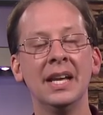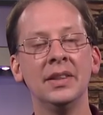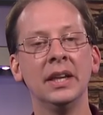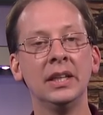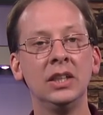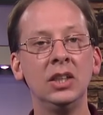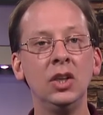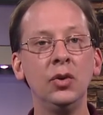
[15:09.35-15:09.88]
that
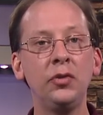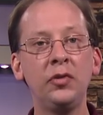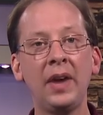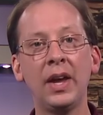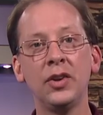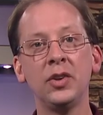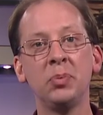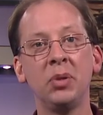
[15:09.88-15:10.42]
you
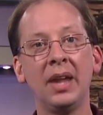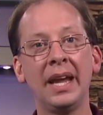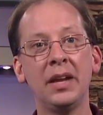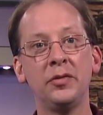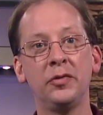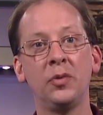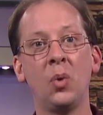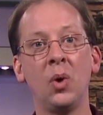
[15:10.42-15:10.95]
failed to
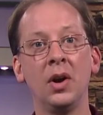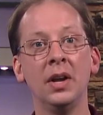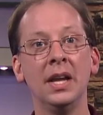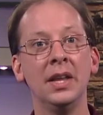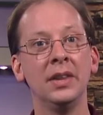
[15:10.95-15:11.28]
plan for,